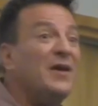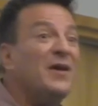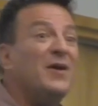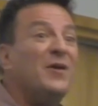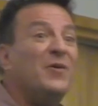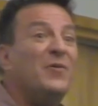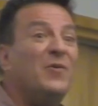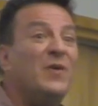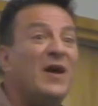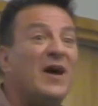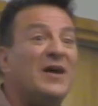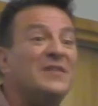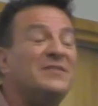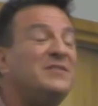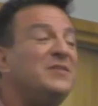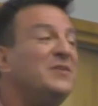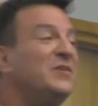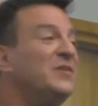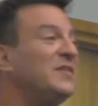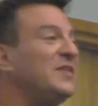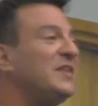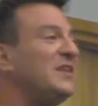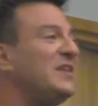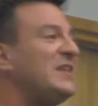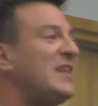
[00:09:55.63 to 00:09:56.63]
We got two
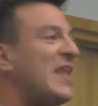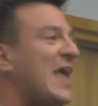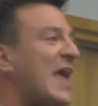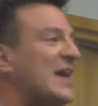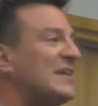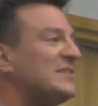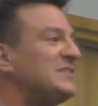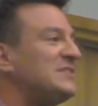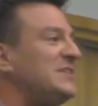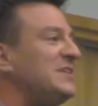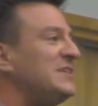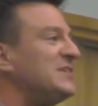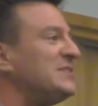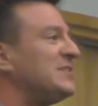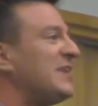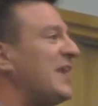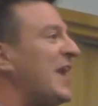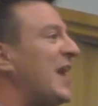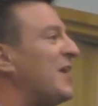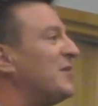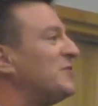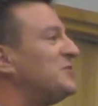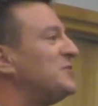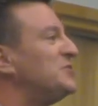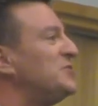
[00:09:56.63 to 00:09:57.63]
of the nastiest
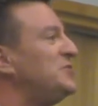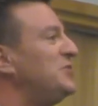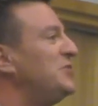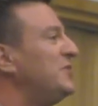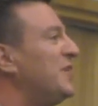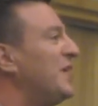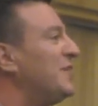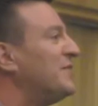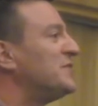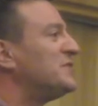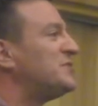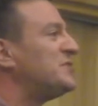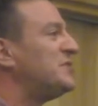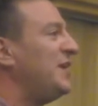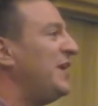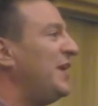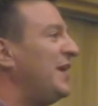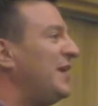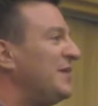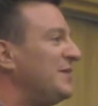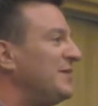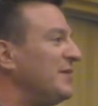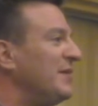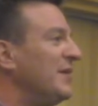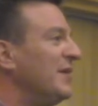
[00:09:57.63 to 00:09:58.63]
couches you'd ever
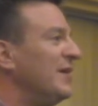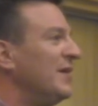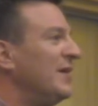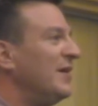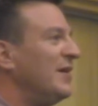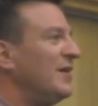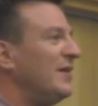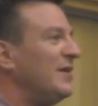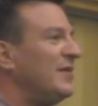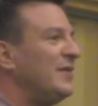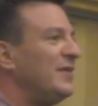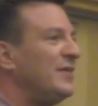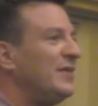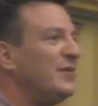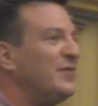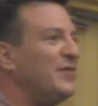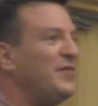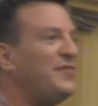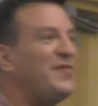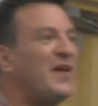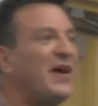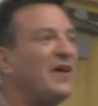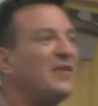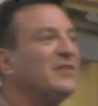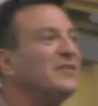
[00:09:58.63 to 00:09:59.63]
seen that we
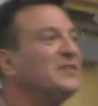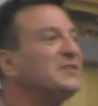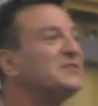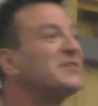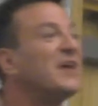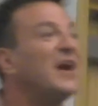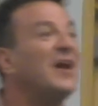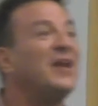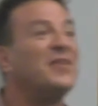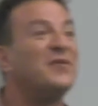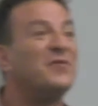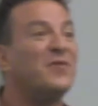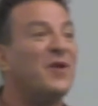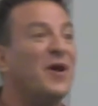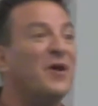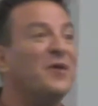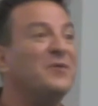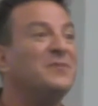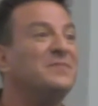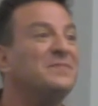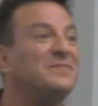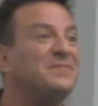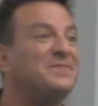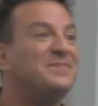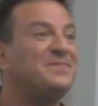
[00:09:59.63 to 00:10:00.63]
found on the side of the
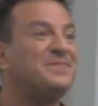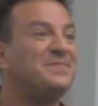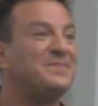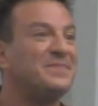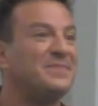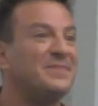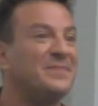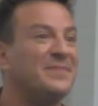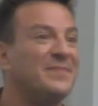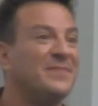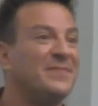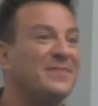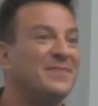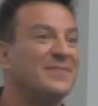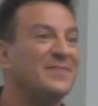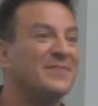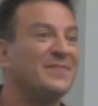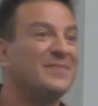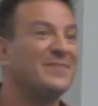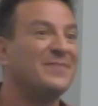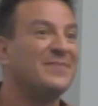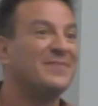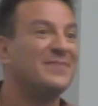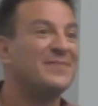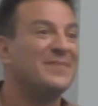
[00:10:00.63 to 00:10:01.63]
road.
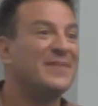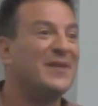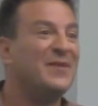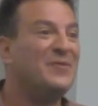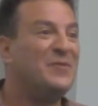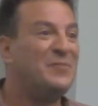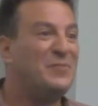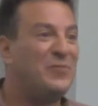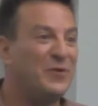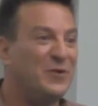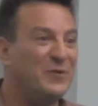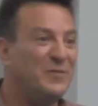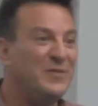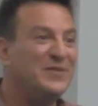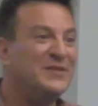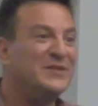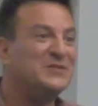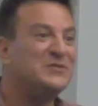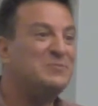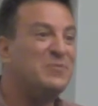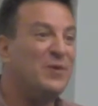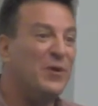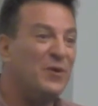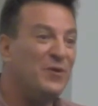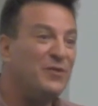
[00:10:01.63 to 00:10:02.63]
We put them in this
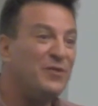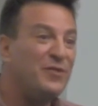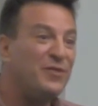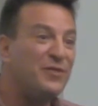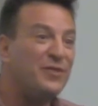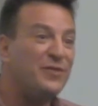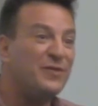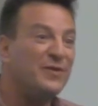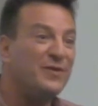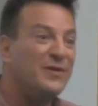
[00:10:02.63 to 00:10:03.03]
booth.